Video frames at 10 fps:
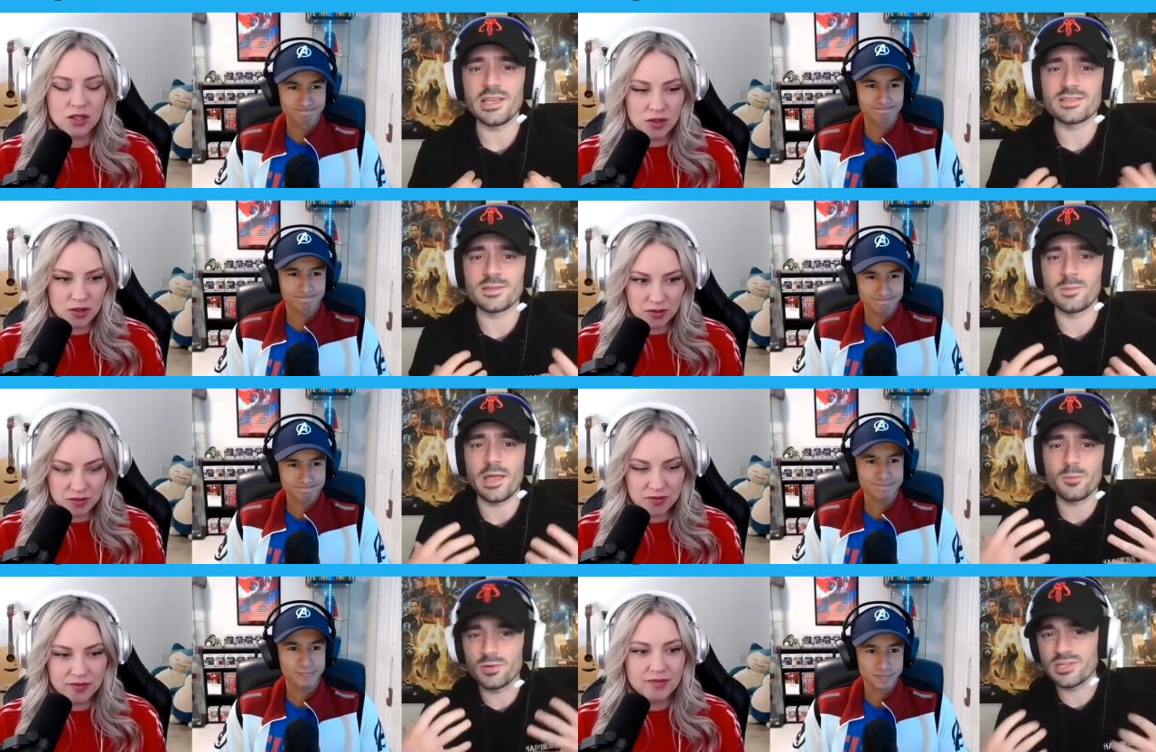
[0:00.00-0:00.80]
Speaker 1: some
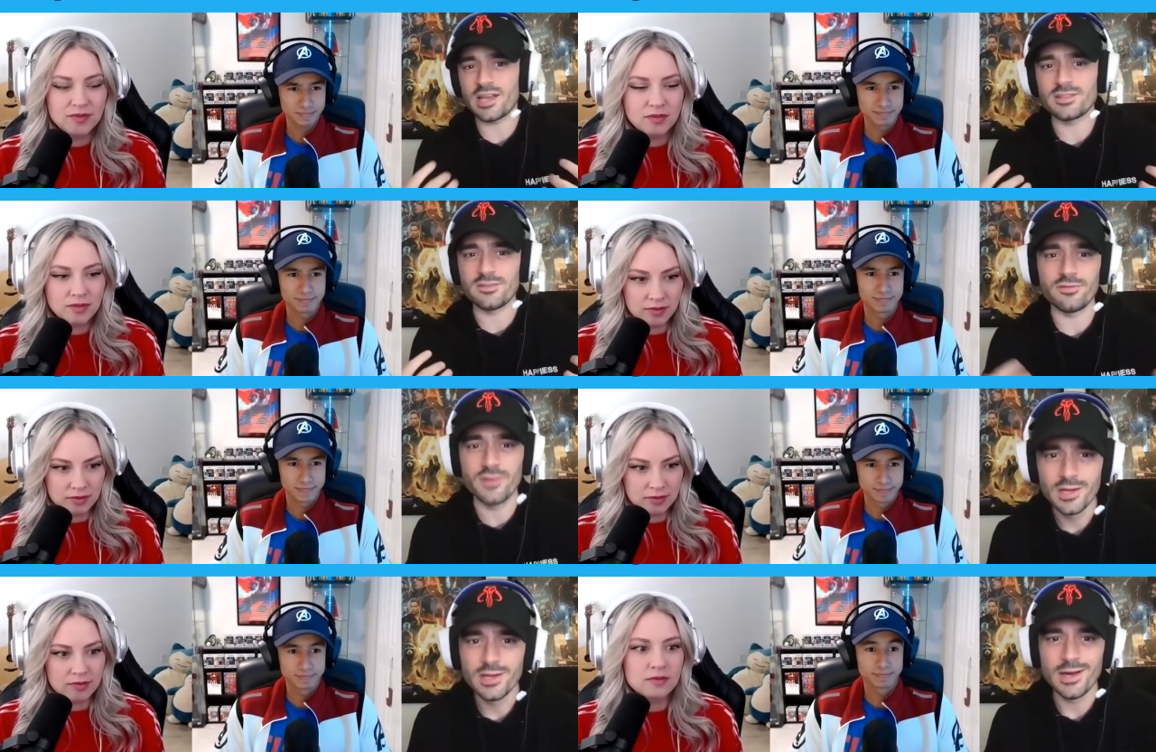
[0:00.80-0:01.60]
like protective
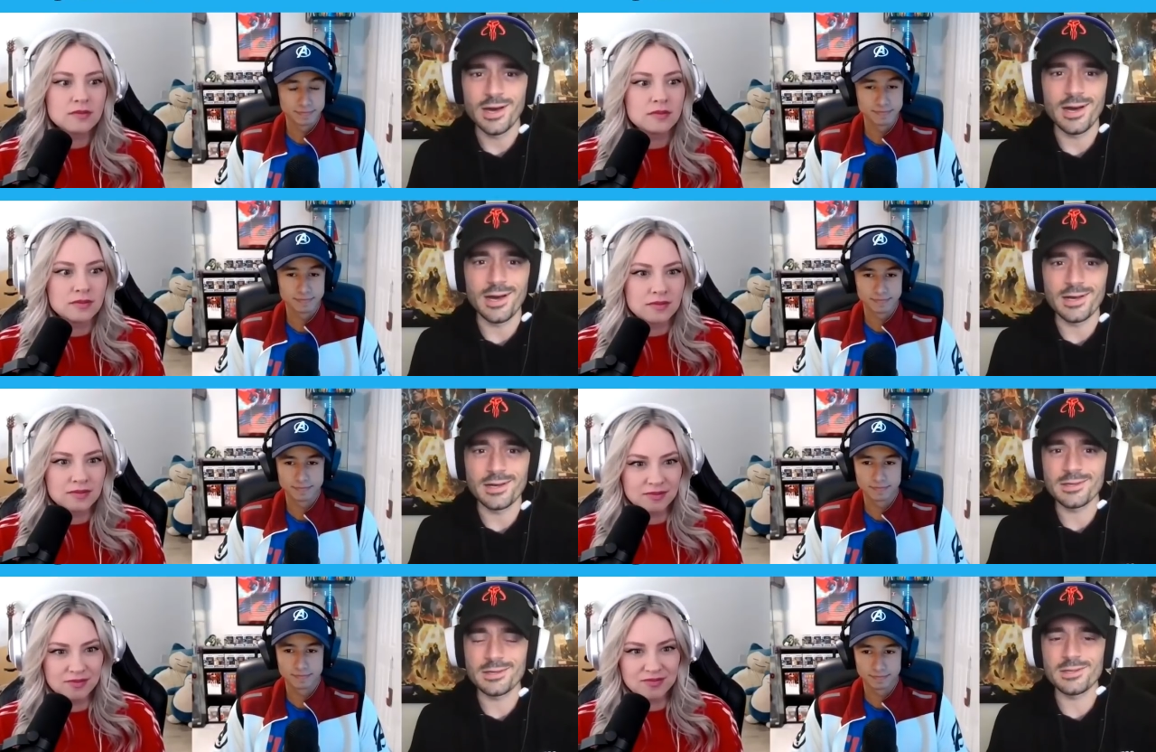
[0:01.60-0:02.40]
uh,
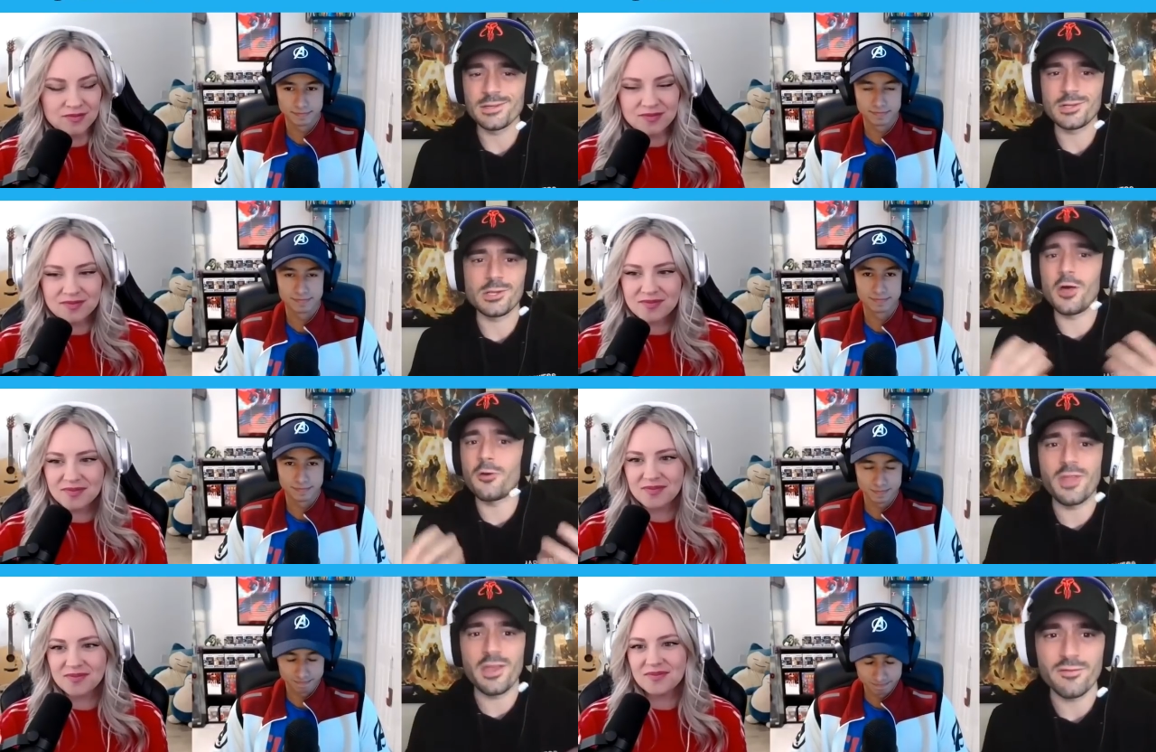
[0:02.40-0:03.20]

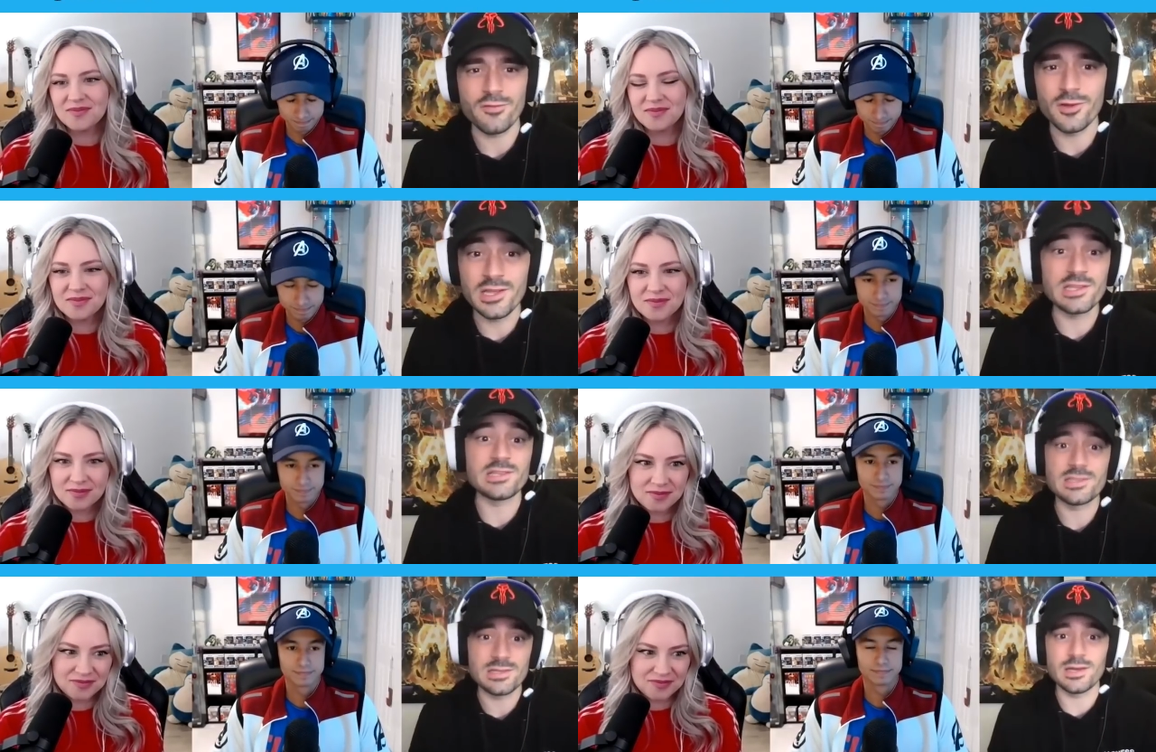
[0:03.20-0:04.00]
clothing for
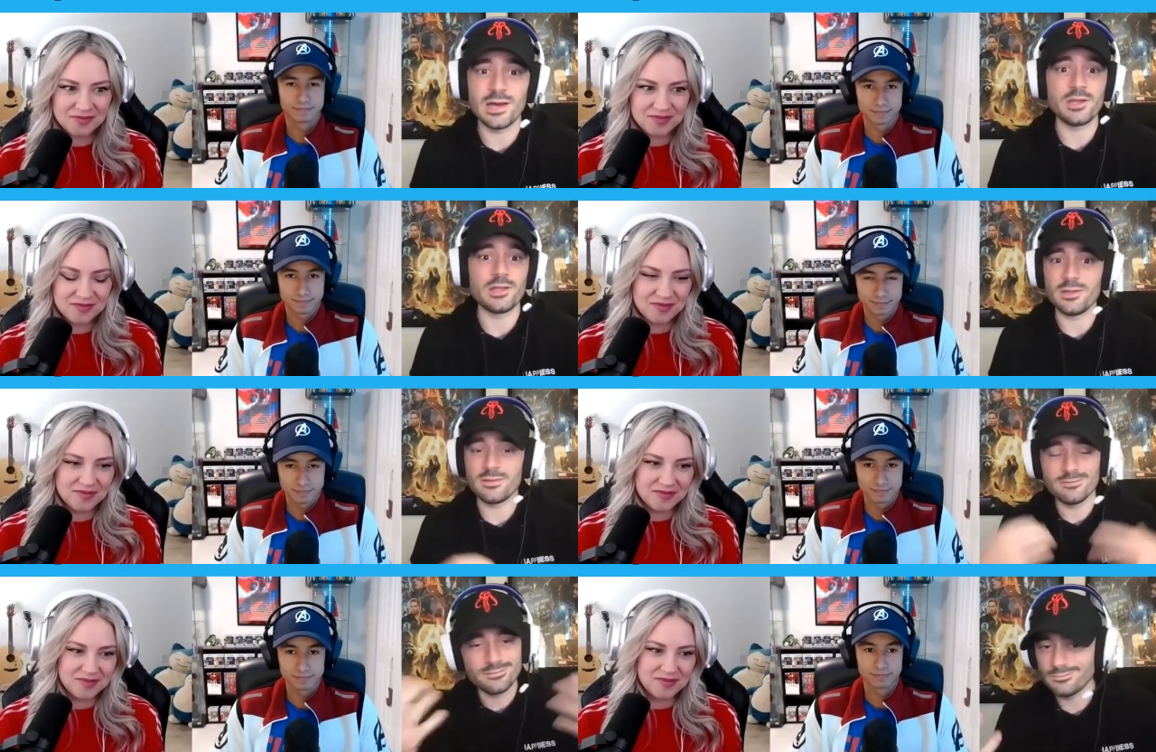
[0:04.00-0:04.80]
his uh,
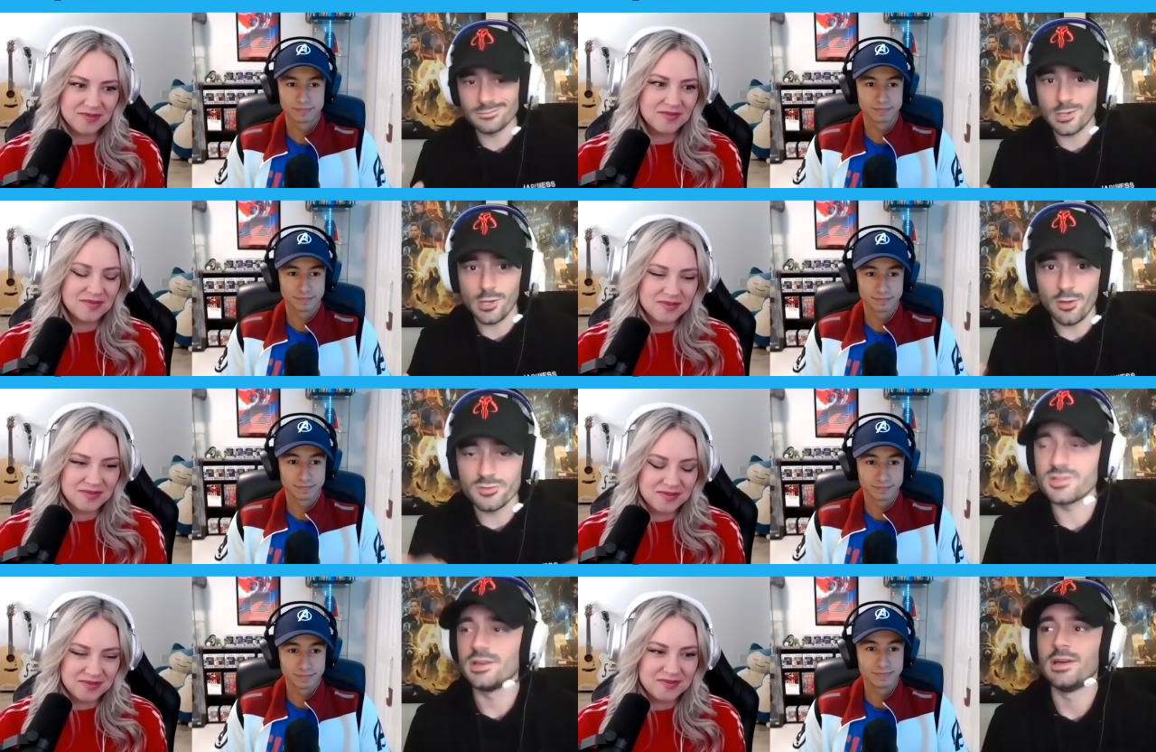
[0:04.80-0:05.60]

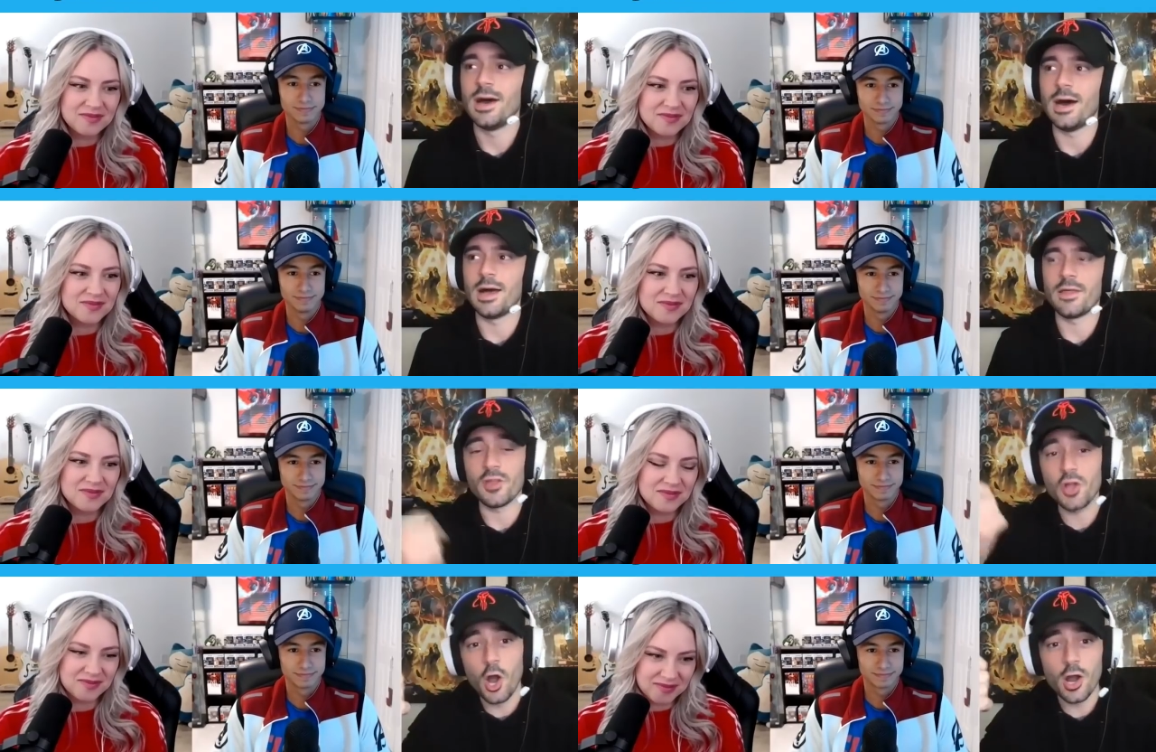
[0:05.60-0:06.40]
clothes. Uh, and the
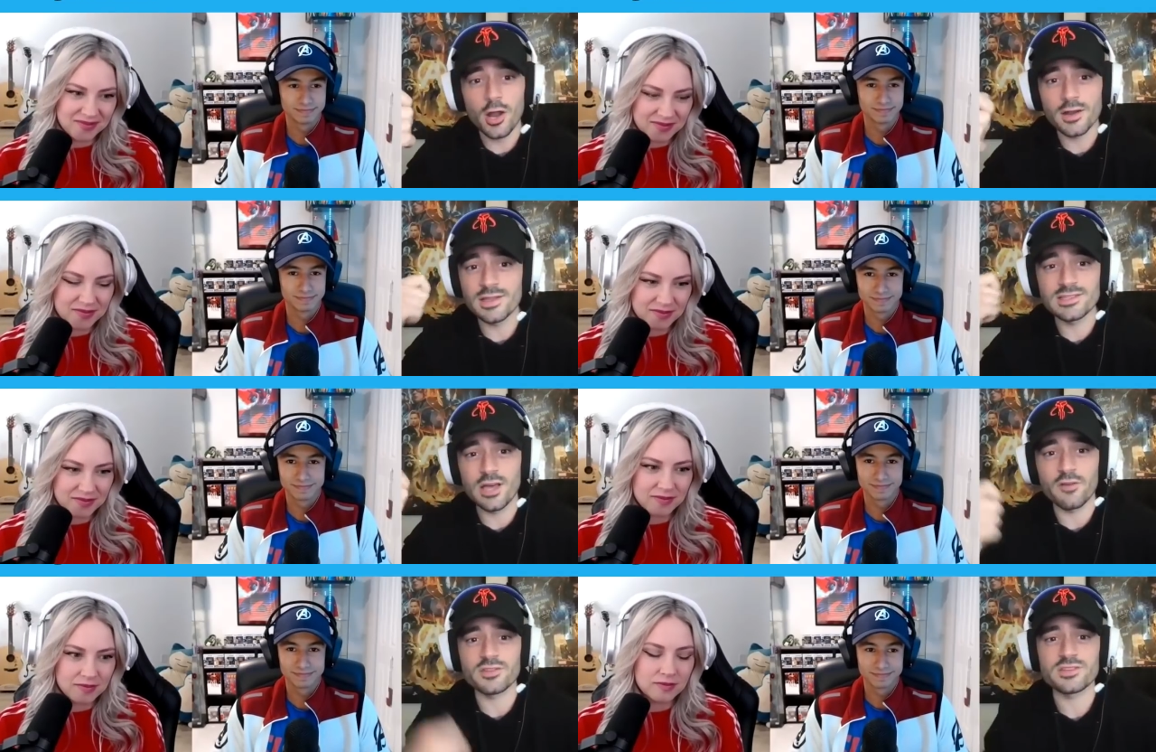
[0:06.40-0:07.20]
card
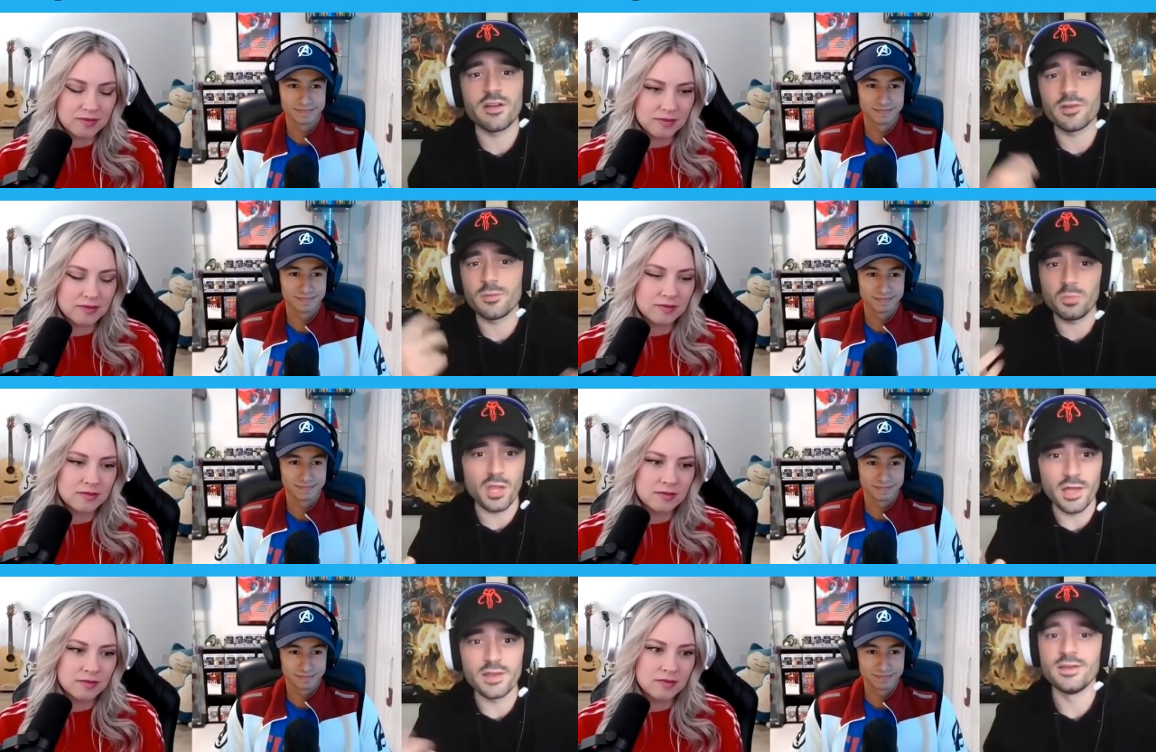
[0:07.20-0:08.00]
itself is covered in
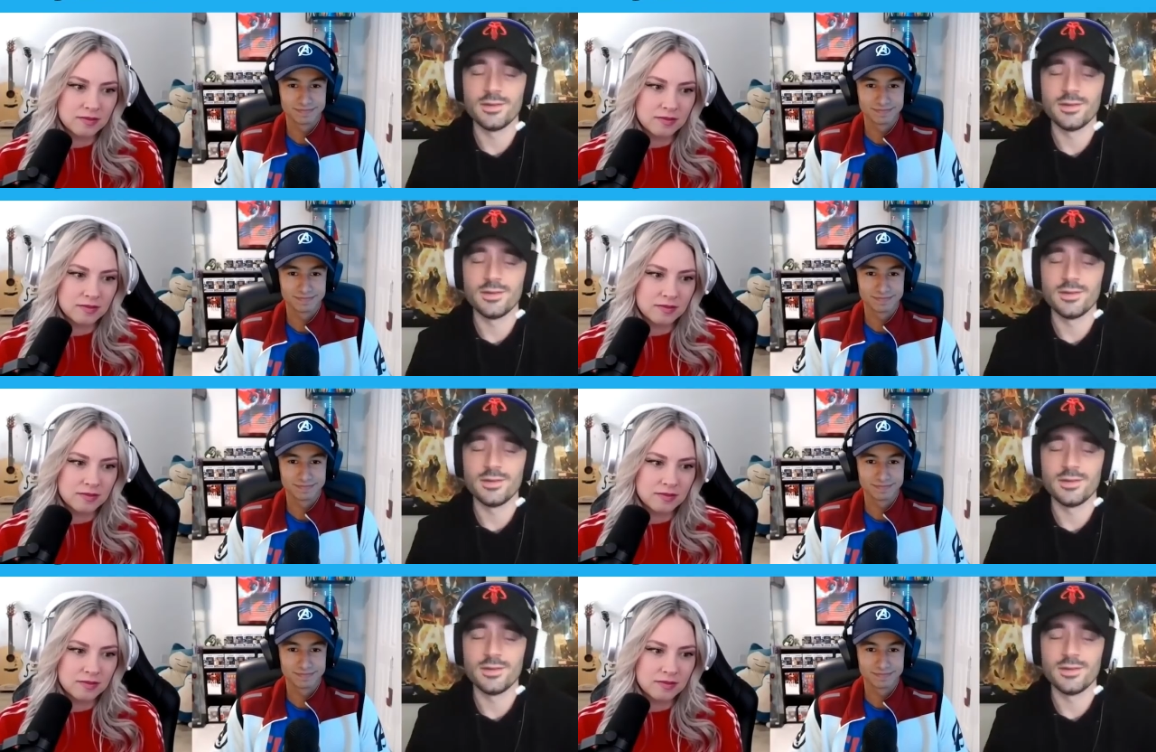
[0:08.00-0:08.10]
blood